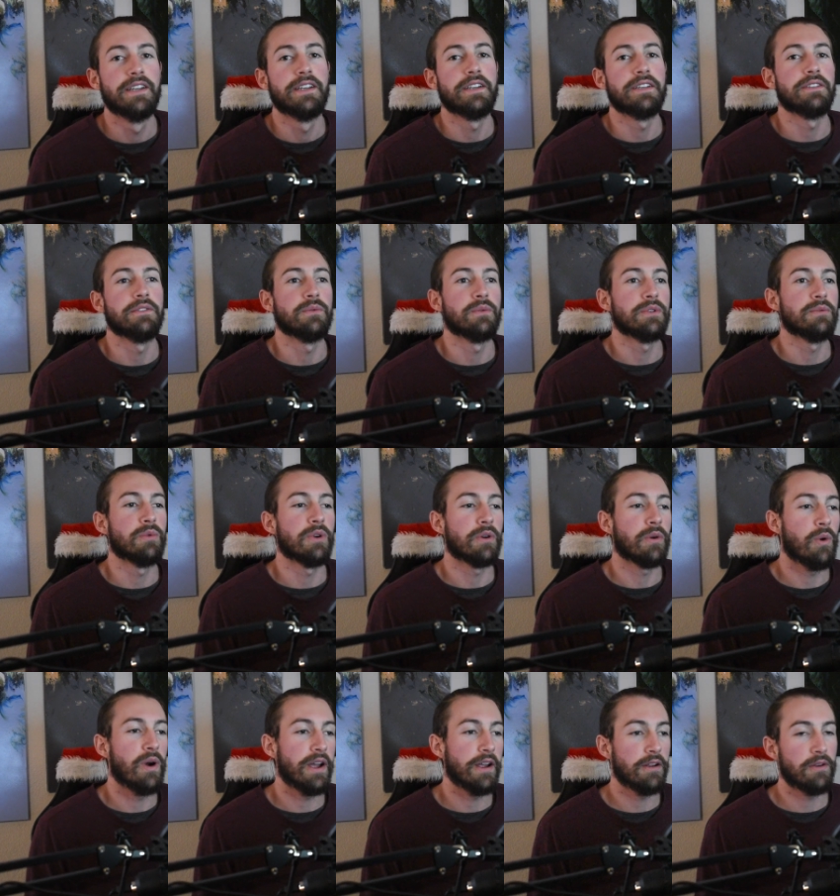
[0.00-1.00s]
and it would
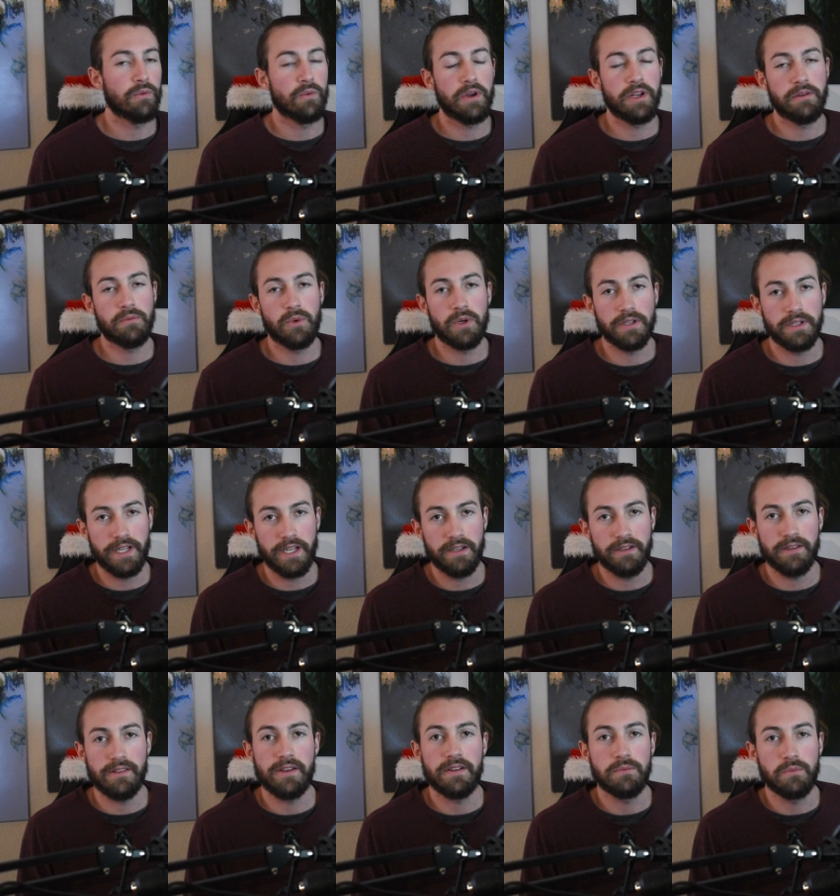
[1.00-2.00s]
require way more
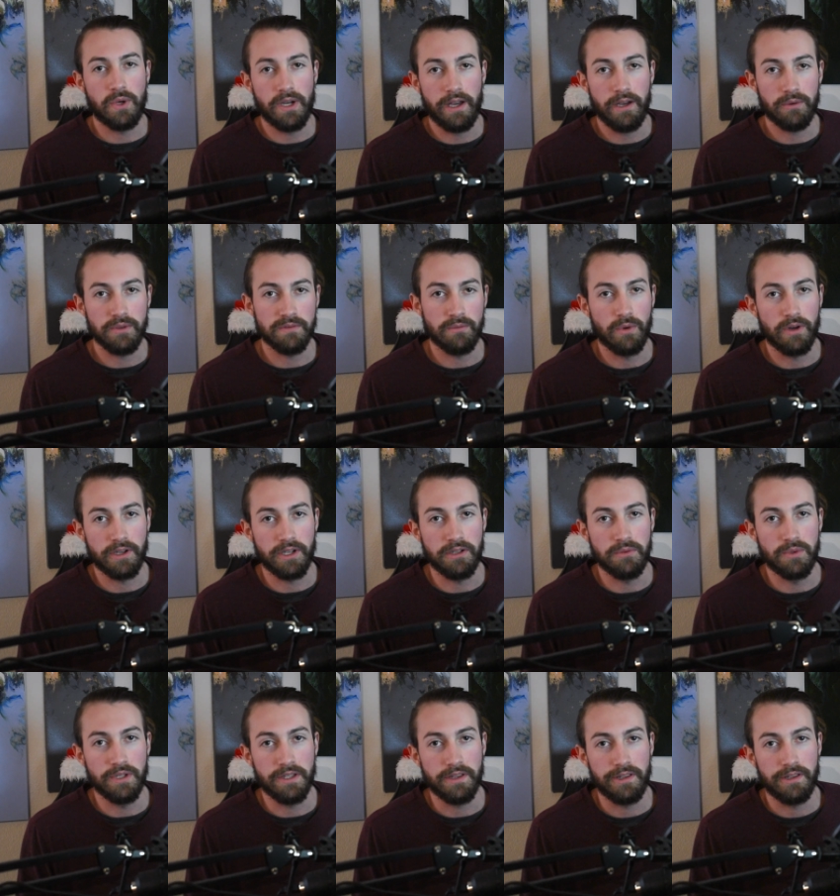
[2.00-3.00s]
data than what I was
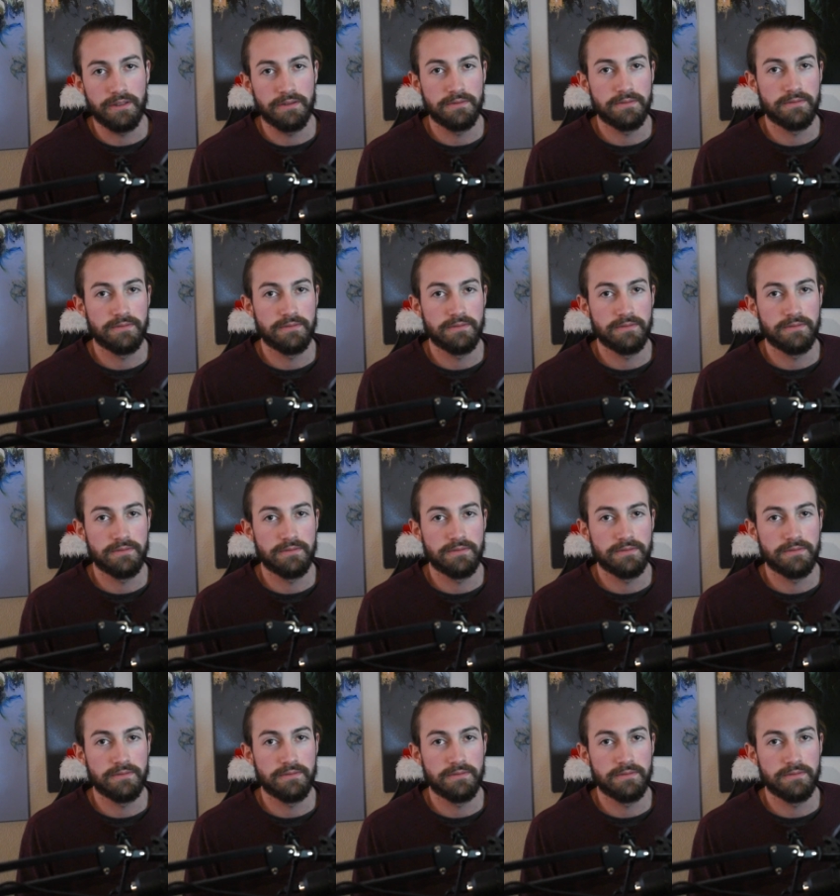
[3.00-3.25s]
working with.